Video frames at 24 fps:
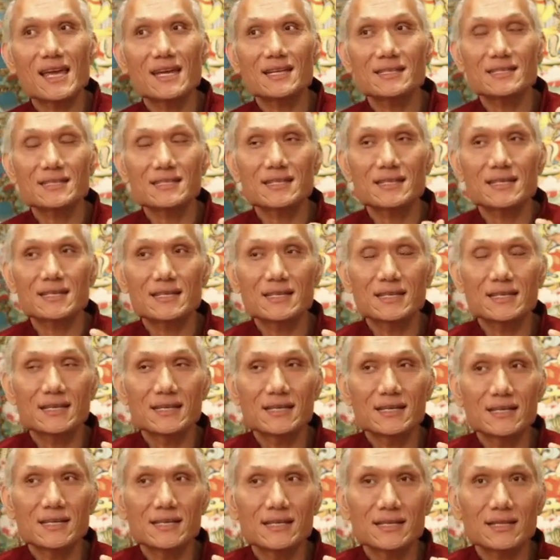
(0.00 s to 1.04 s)
And
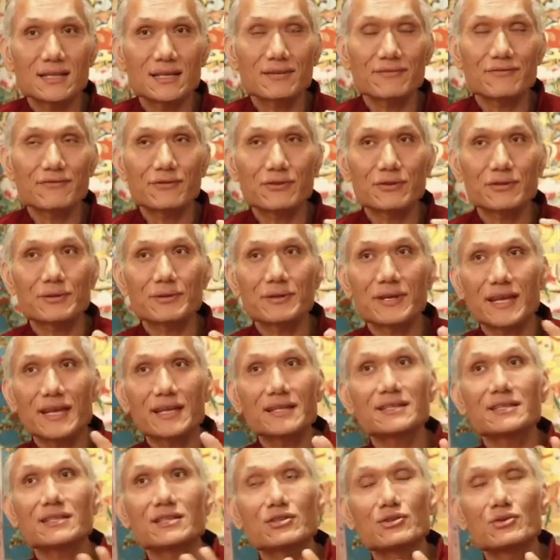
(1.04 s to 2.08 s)
that
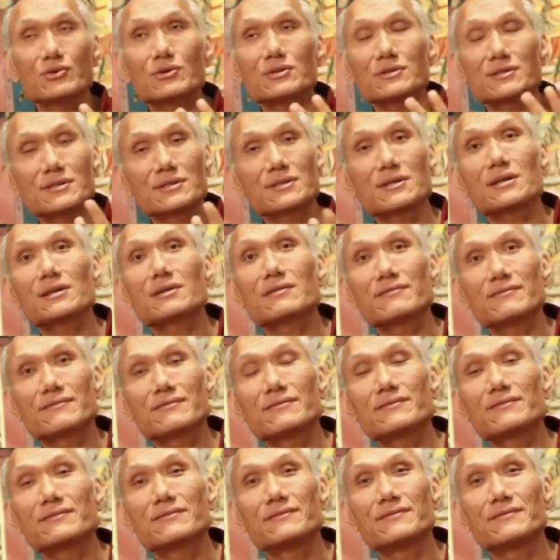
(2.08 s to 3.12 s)
forgetting yourself